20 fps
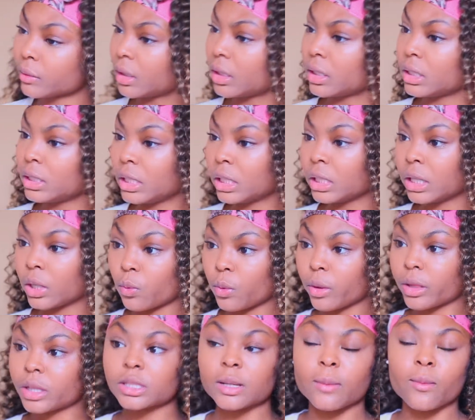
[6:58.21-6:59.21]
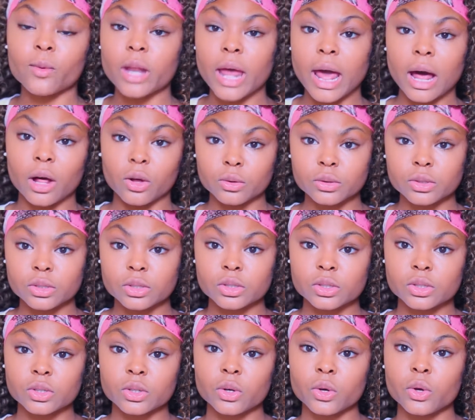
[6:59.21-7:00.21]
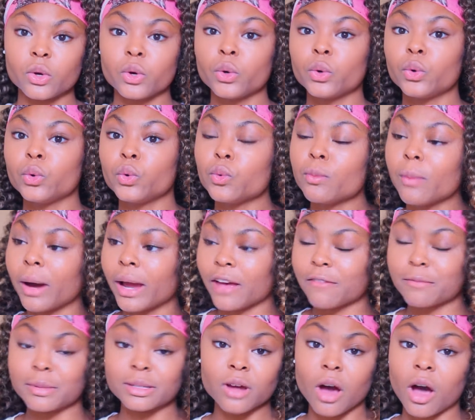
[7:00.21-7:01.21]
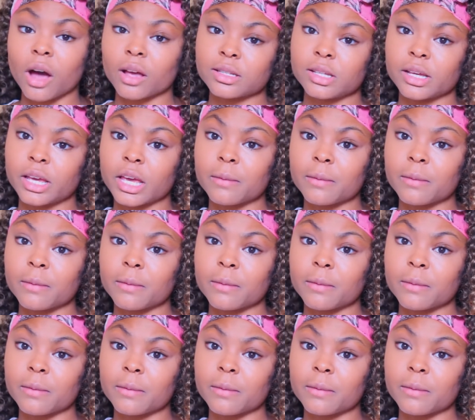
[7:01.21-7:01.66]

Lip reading: dealing with someone else who might have been toxic in